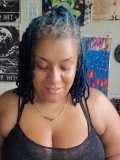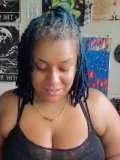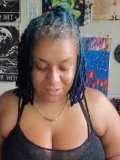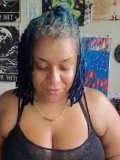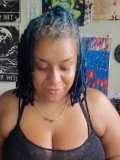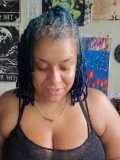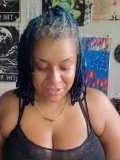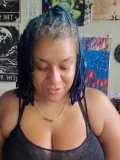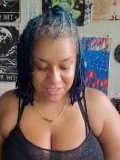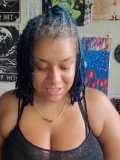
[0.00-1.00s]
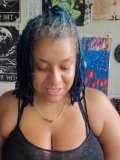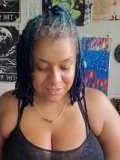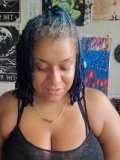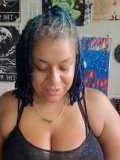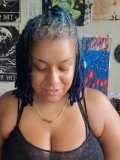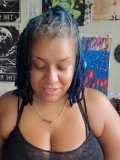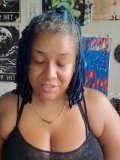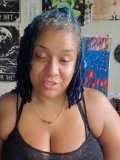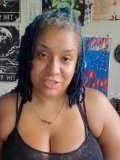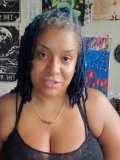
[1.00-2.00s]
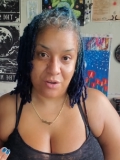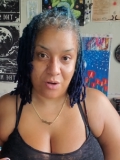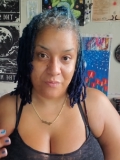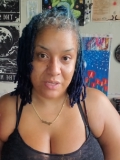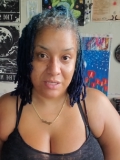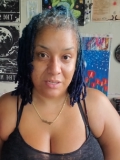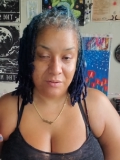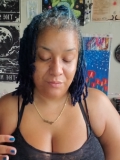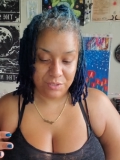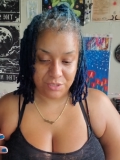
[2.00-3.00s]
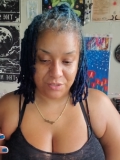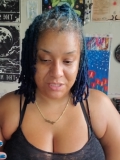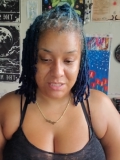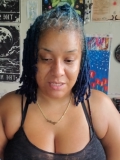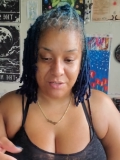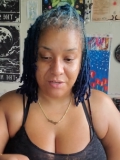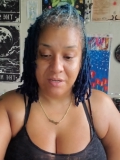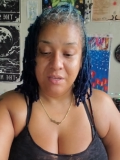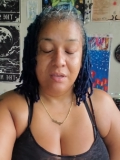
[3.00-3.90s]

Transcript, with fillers: So the return of senders is just carving in it. Return of sender.